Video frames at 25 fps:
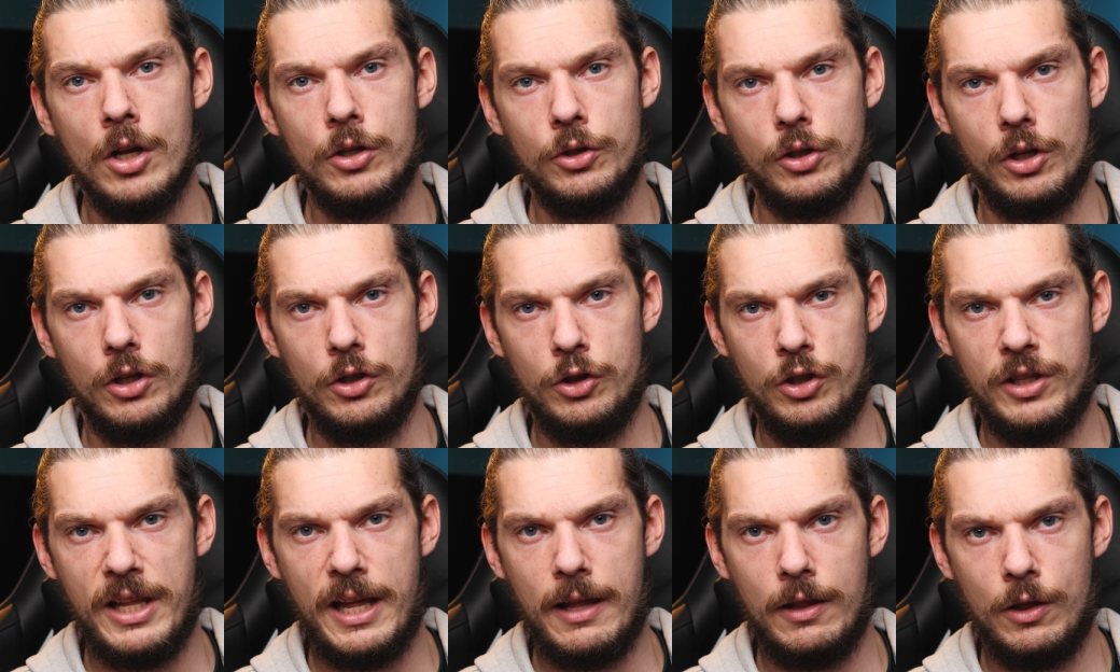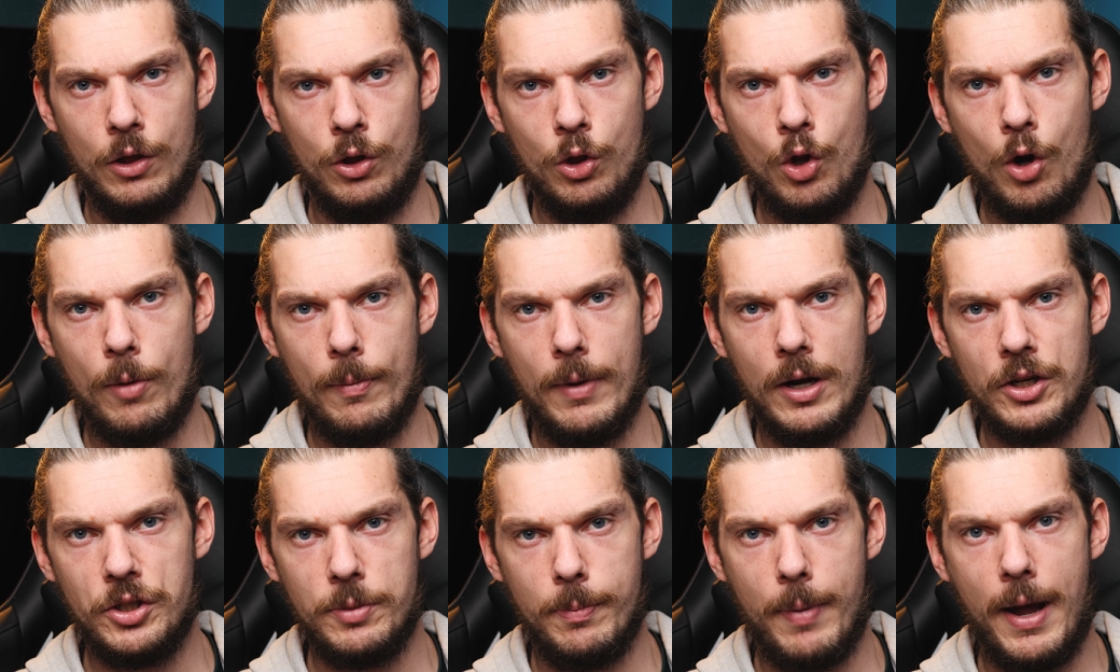So there's not
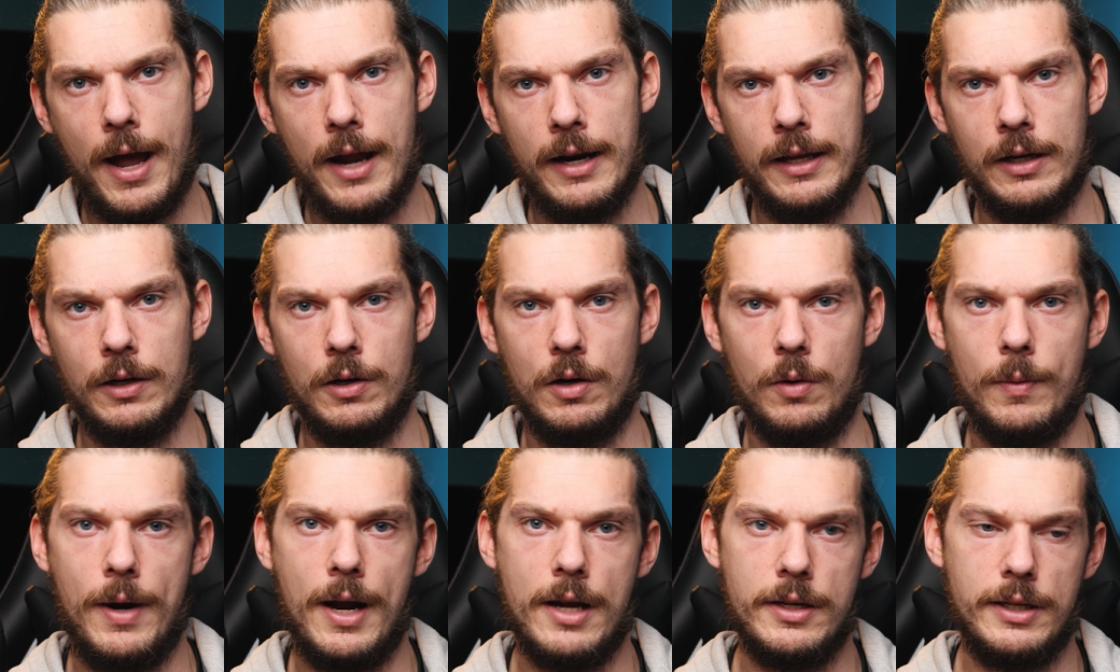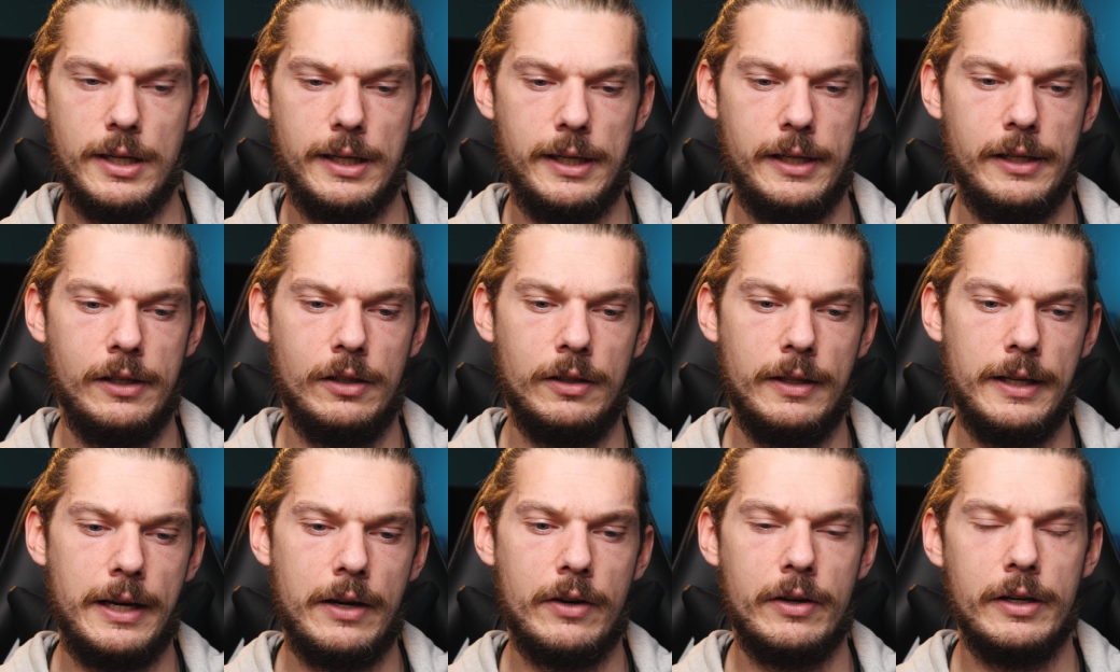much padding around your
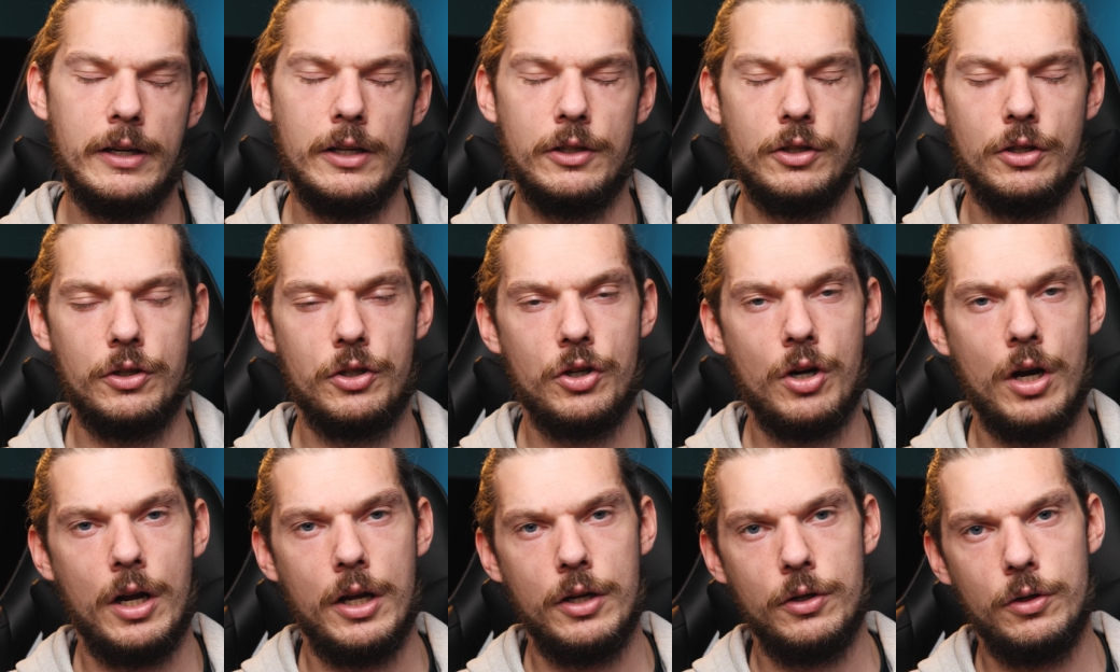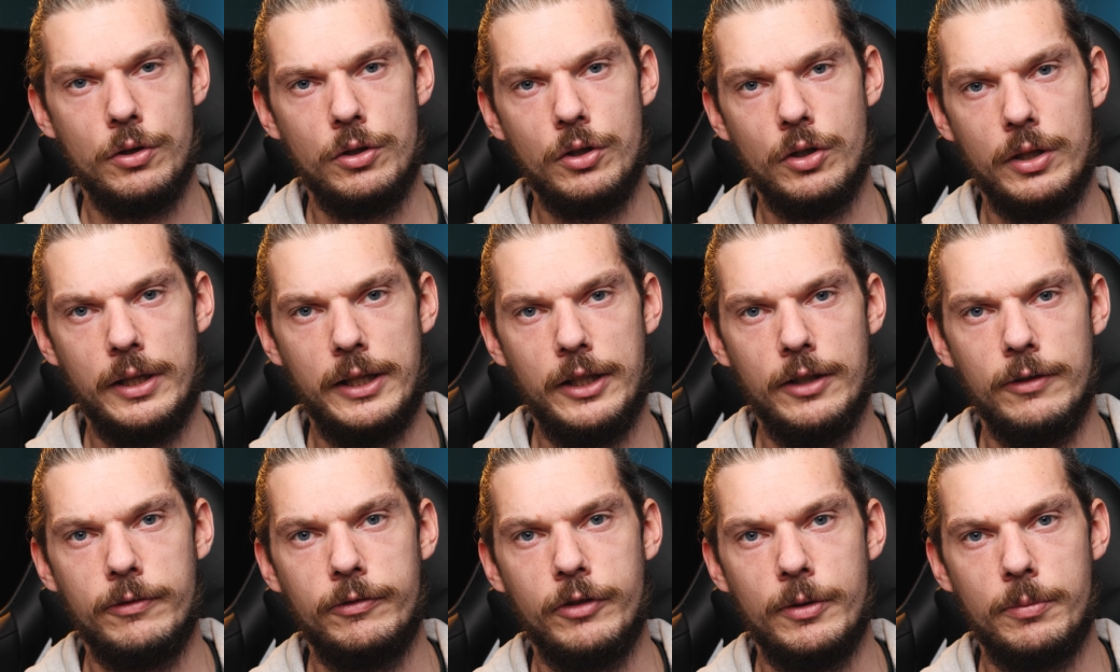heel area to try and do your
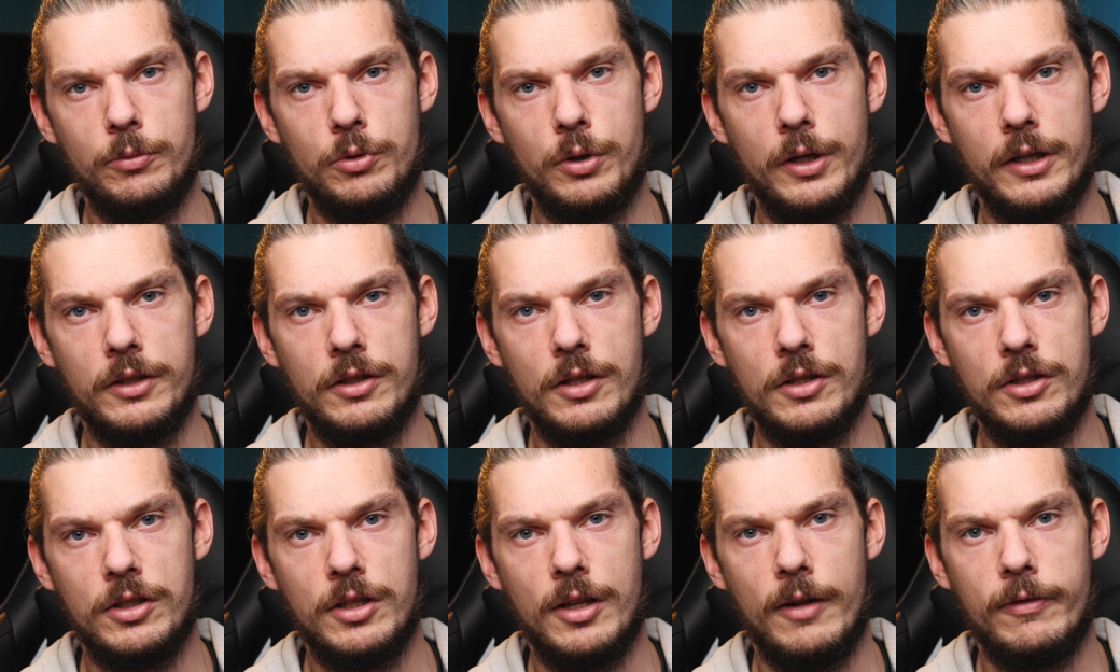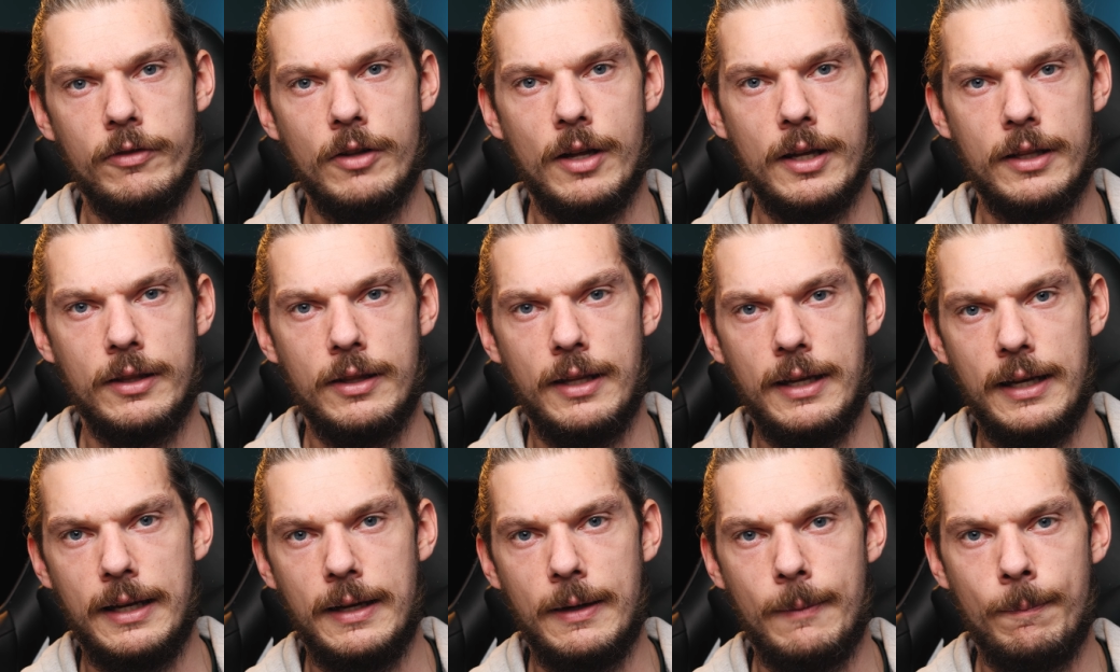heel flip tricks and stuff like
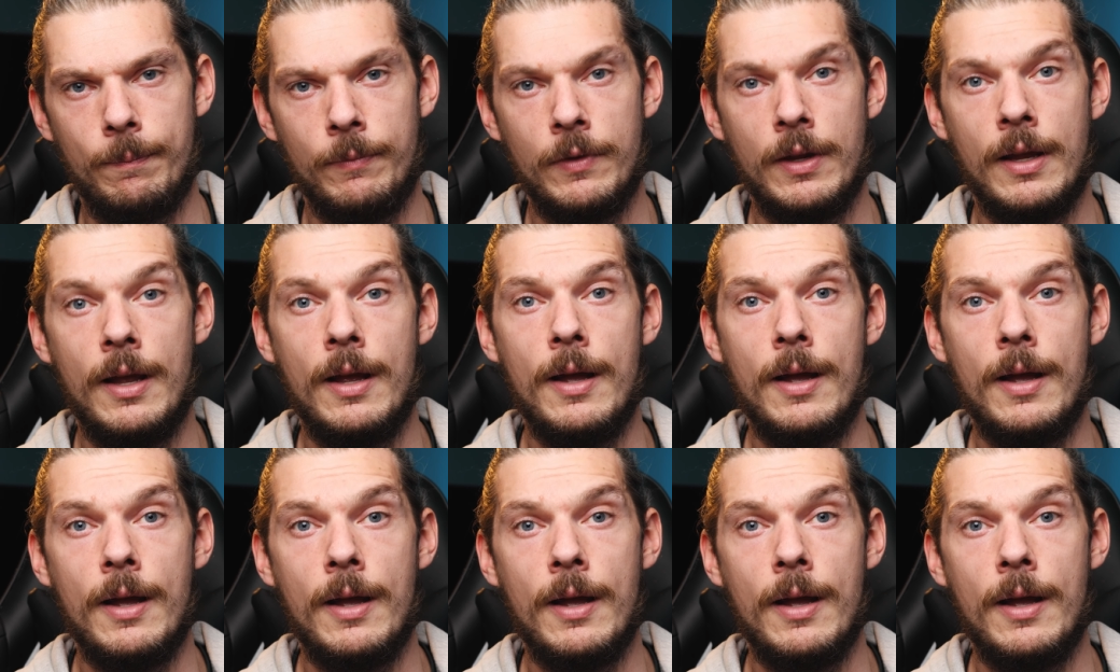that.